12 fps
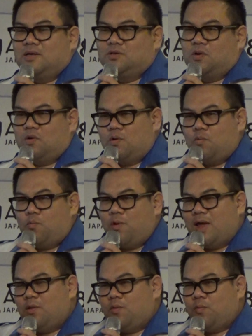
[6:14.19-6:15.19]
So
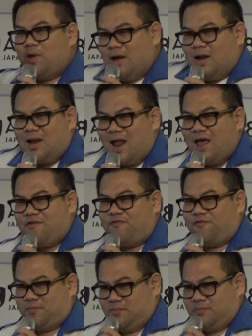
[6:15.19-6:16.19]
when we are alive,